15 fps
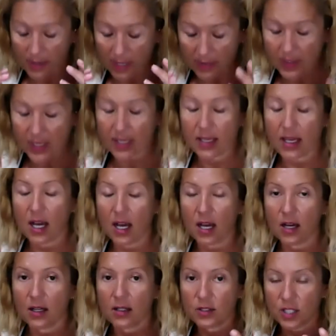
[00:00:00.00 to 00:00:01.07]
they
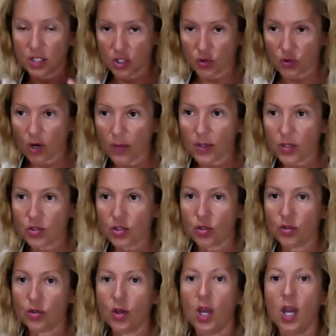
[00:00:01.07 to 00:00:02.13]
are describing to
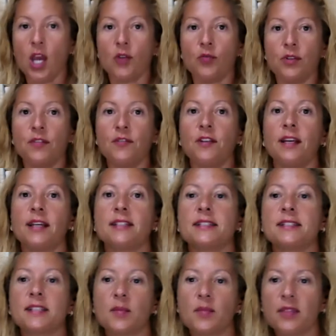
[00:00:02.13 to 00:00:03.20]
you reflect
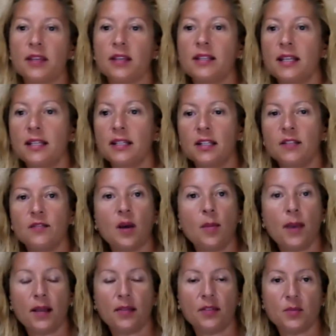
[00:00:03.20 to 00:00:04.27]
something negative
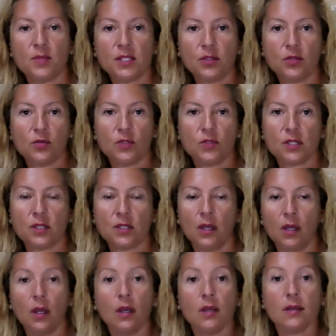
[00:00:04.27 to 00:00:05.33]
about themselves.
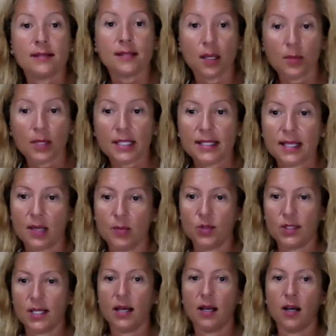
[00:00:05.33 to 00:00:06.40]
Some examples
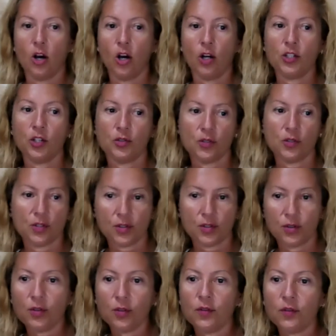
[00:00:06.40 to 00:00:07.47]
are, I don't
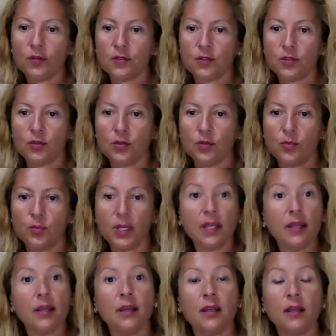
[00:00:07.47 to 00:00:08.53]
deserve to be
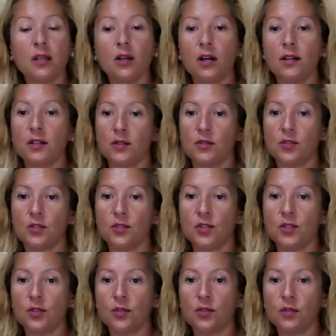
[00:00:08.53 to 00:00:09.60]
here, I don't
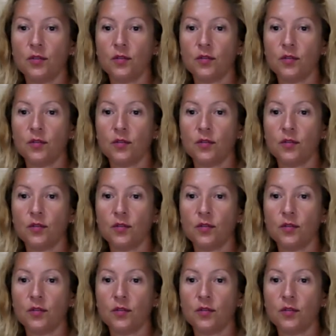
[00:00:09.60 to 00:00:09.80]
deserve